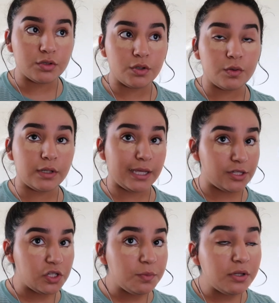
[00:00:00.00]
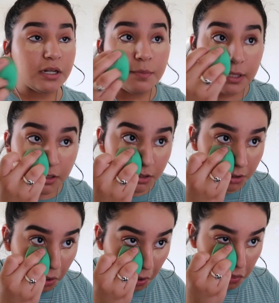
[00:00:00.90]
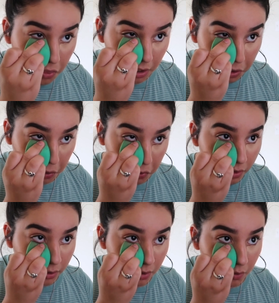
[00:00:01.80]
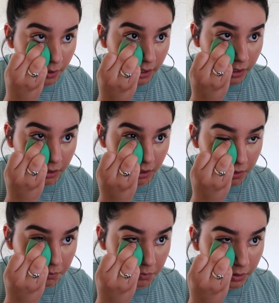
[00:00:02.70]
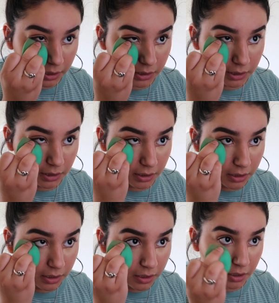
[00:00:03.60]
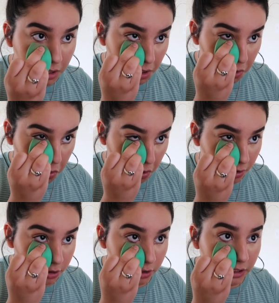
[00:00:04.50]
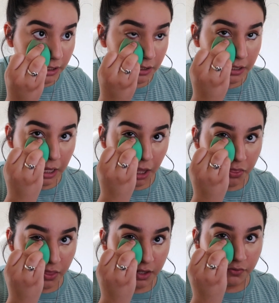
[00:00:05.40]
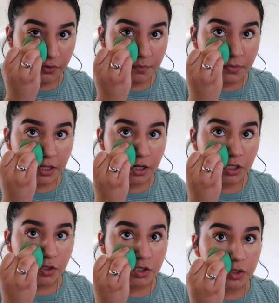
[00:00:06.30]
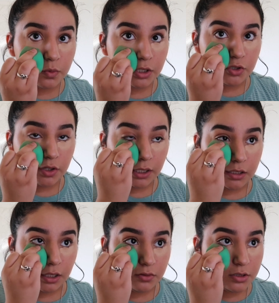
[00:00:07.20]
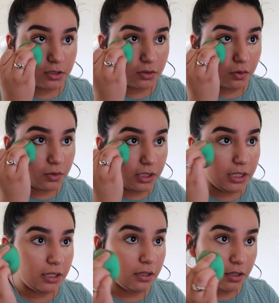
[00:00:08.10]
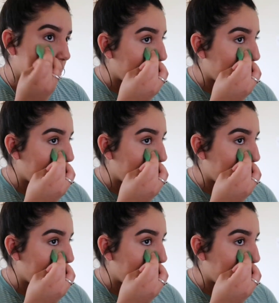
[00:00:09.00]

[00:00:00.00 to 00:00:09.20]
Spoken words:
So get your beauty blender, and then you can go ahead and blend underneath, and then from there you just want to drag it out slowly.